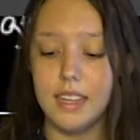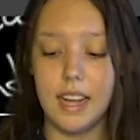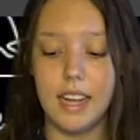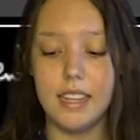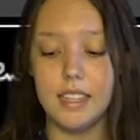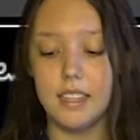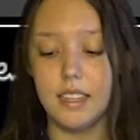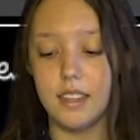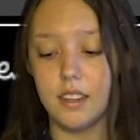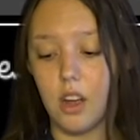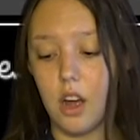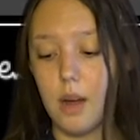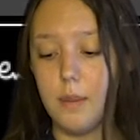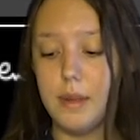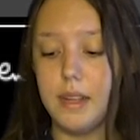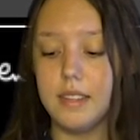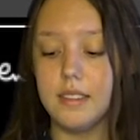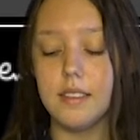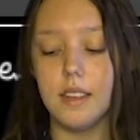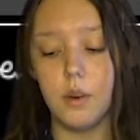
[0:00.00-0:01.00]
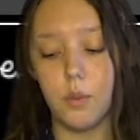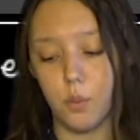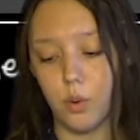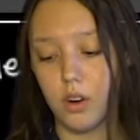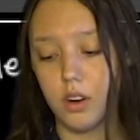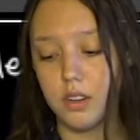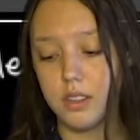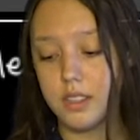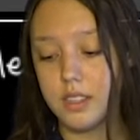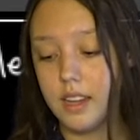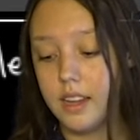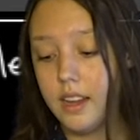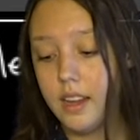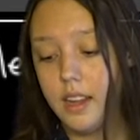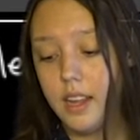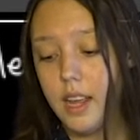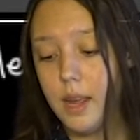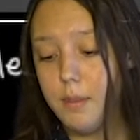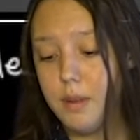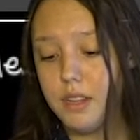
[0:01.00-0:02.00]
nice comments and words.
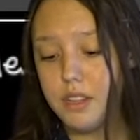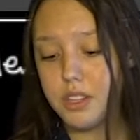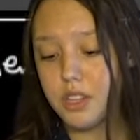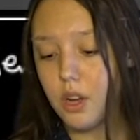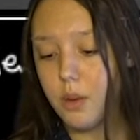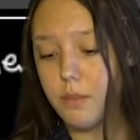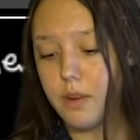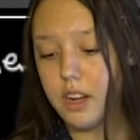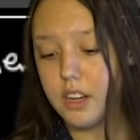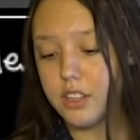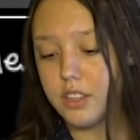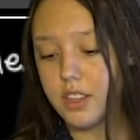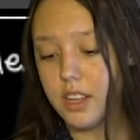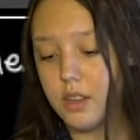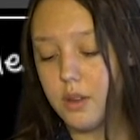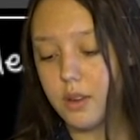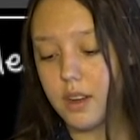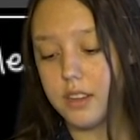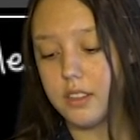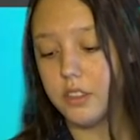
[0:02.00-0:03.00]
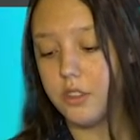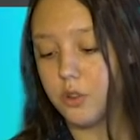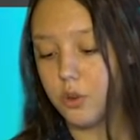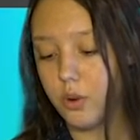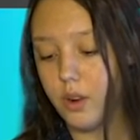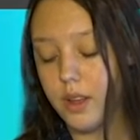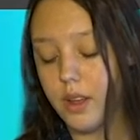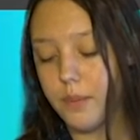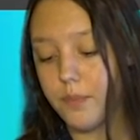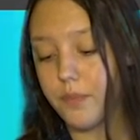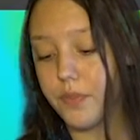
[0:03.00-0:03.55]
It means so much that you guys enjoy